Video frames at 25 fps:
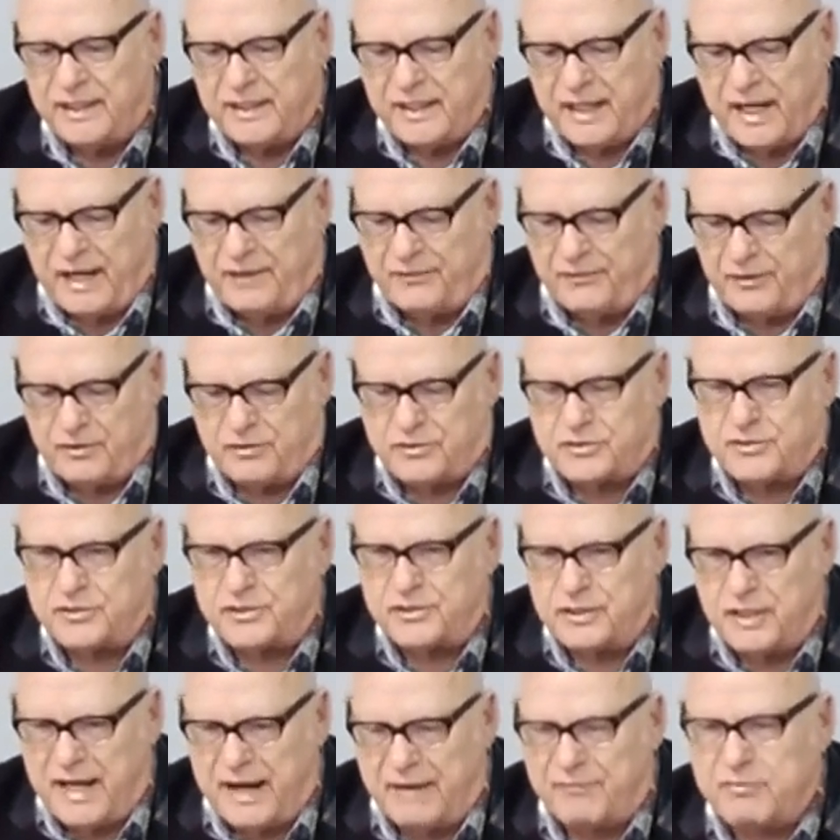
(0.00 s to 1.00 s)
And there's
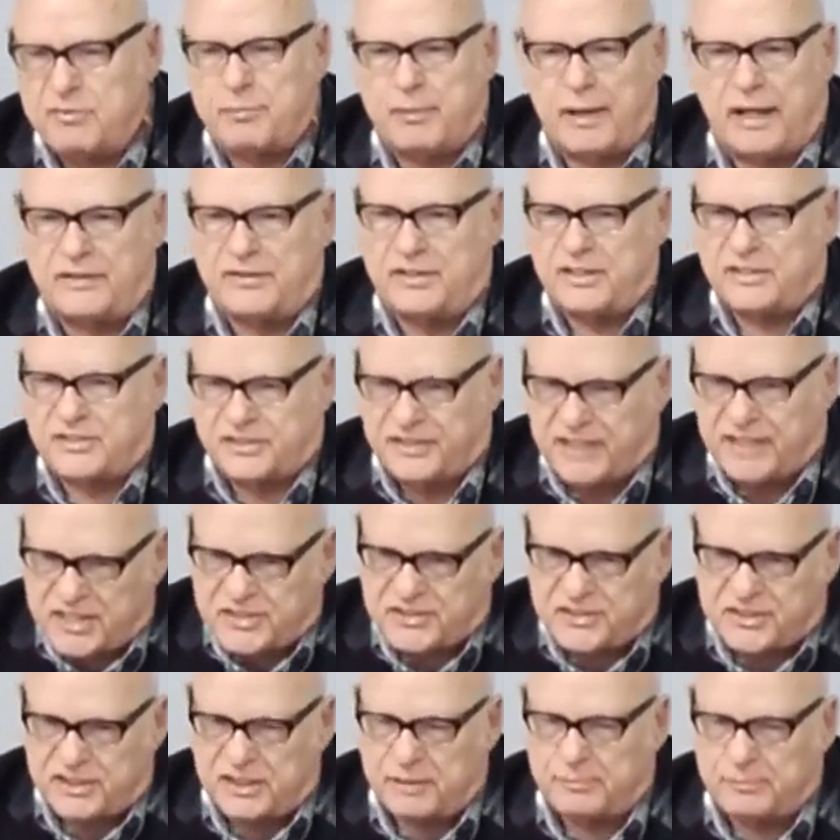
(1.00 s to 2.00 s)
everybody that's
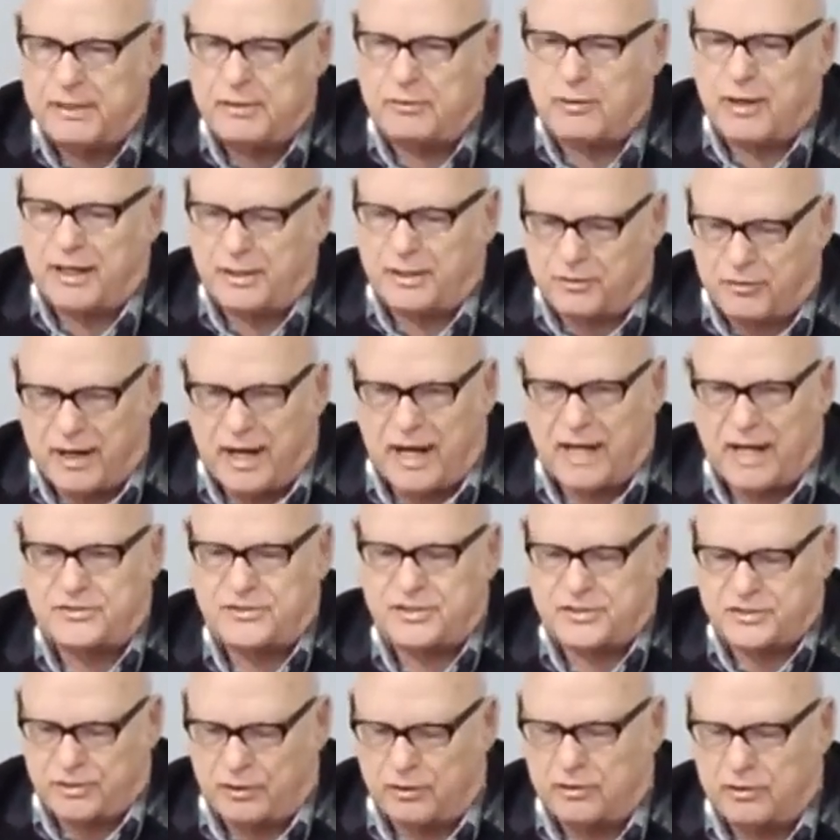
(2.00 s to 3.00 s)
destined to be like Christ
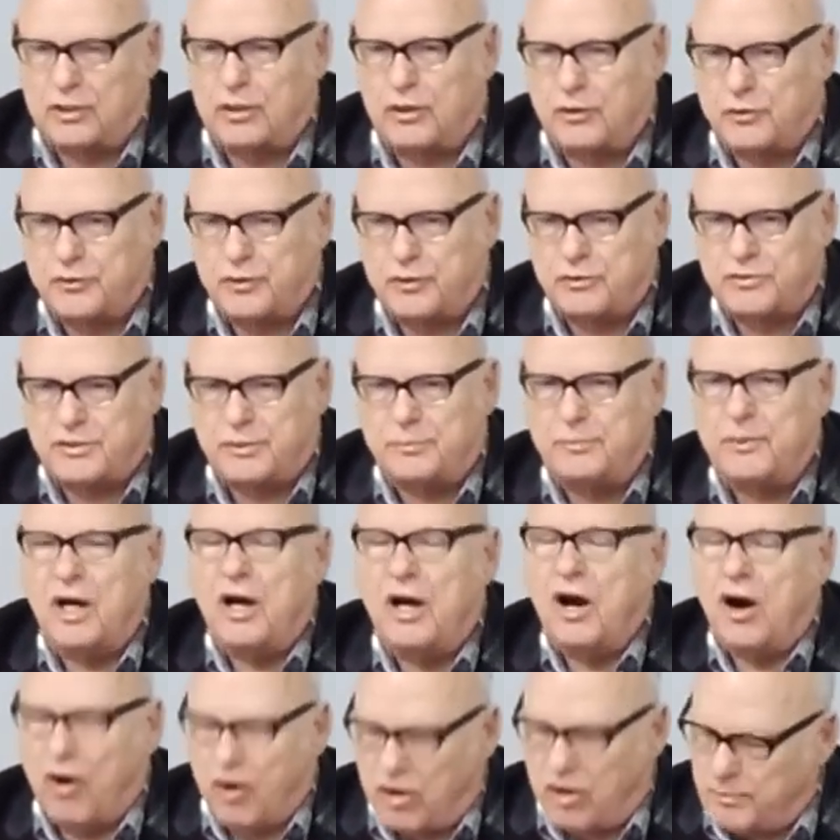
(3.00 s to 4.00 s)
is going to go through some
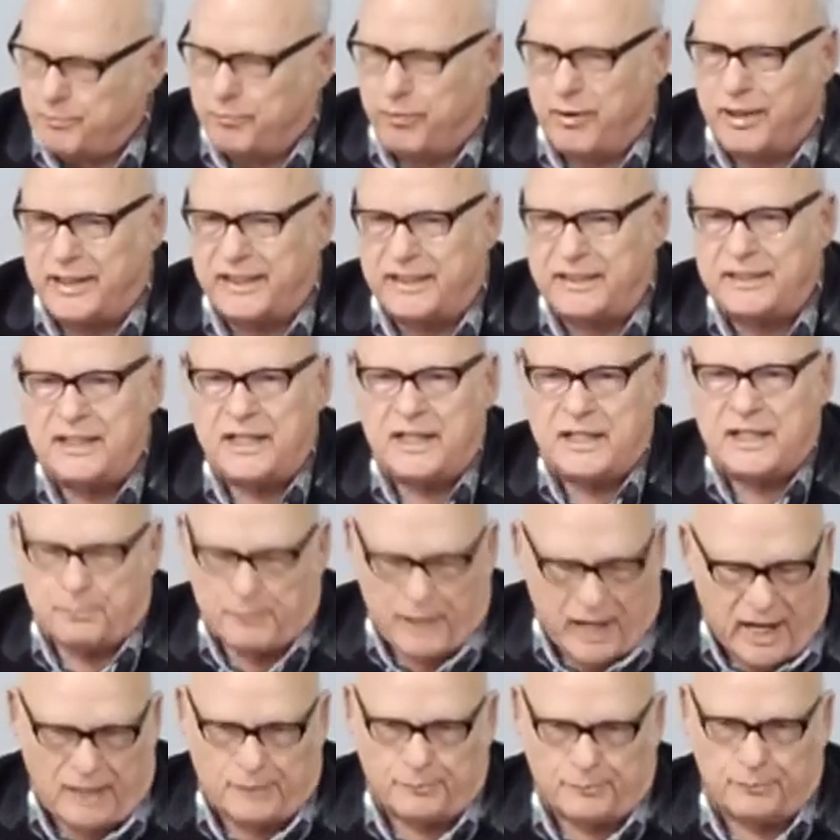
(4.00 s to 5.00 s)
heartbreaking,
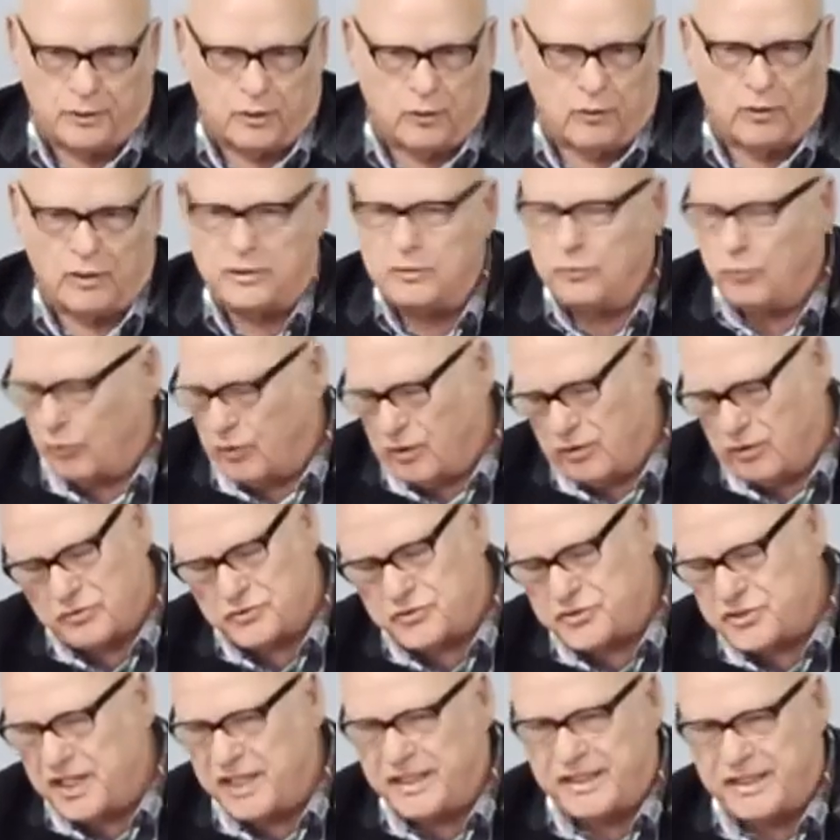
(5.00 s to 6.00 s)
mind blowing, world
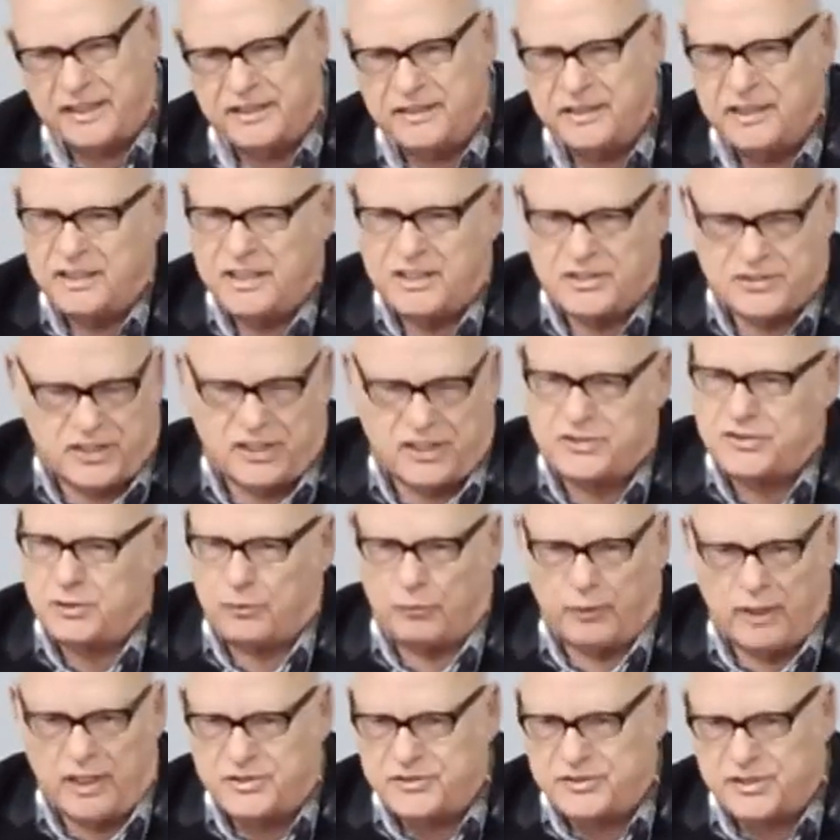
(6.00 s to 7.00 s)
shaking
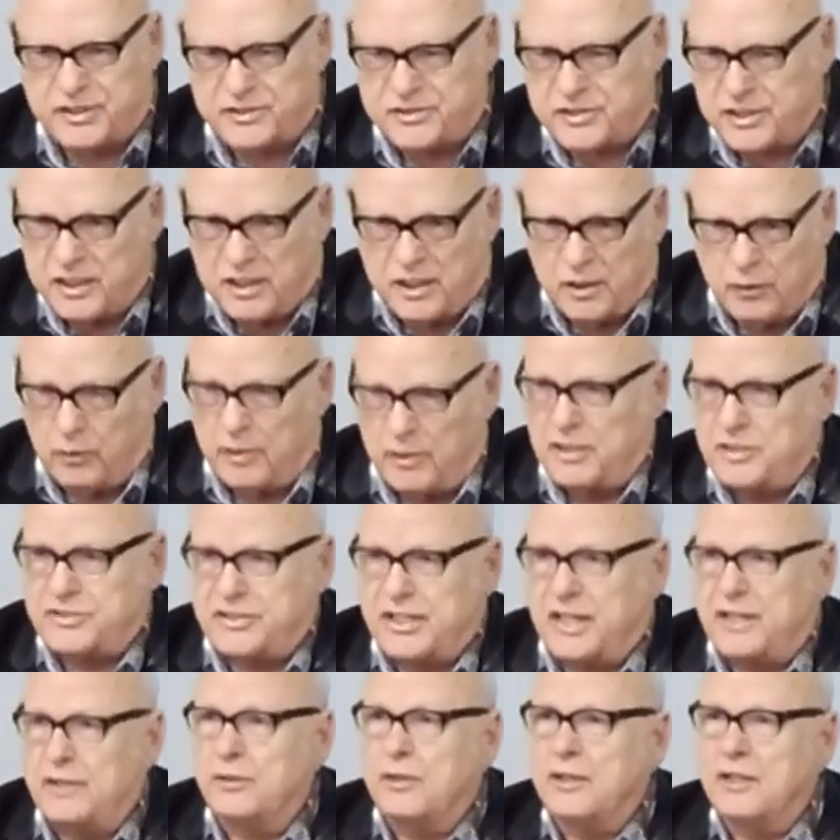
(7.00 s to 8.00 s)
situations where you
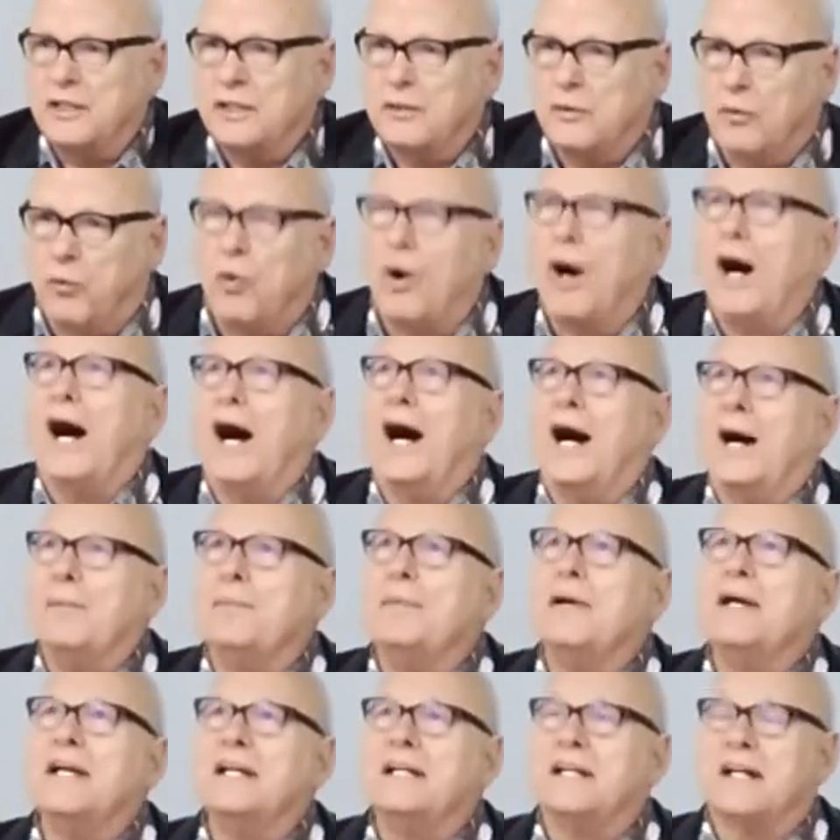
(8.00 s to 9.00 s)
say, Why
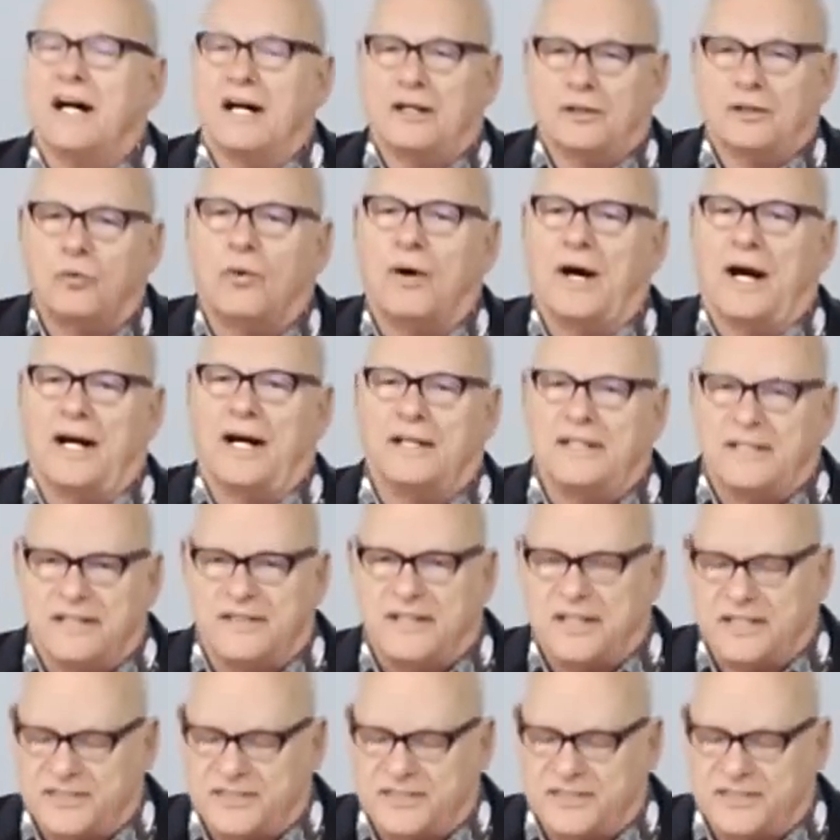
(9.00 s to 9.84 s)
me, God? Why did this